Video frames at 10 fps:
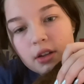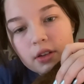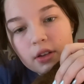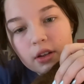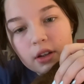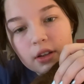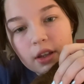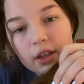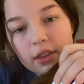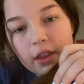So you're gonna
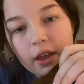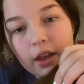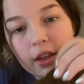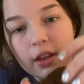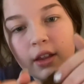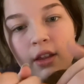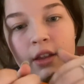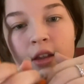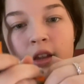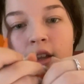take that,
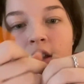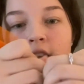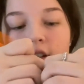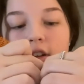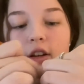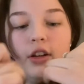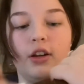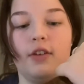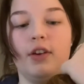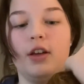you're gonna
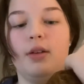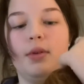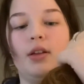curve it up.